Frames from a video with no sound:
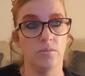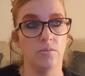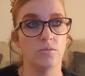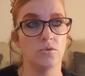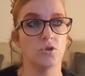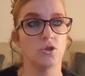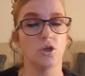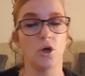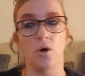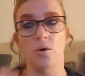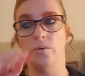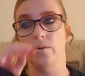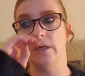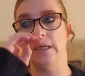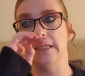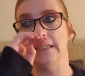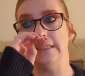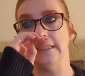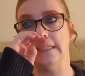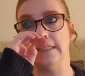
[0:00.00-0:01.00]
So
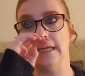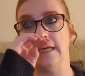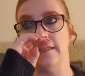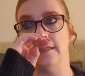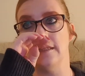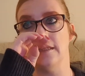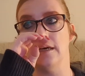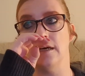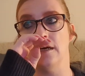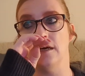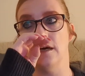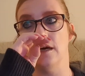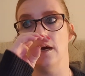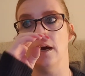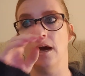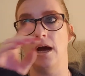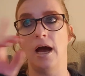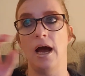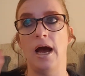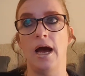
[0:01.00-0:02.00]
it said that
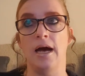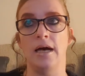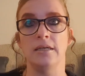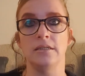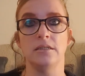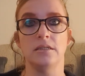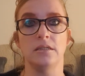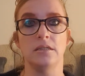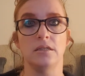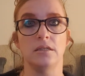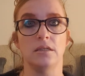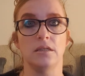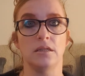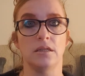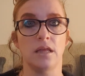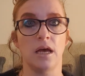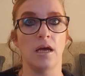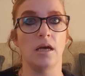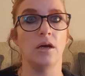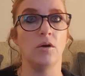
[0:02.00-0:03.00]
as
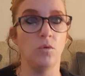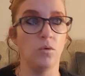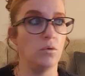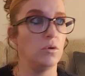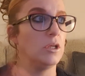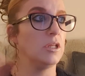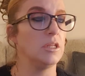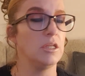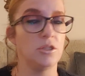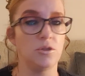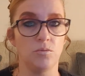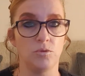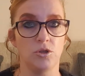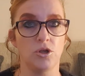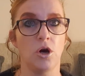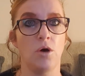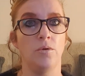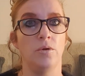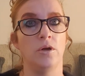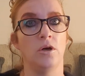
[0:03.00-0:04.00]
that all of this was
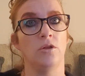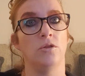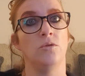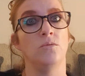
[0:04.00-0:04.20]
going on,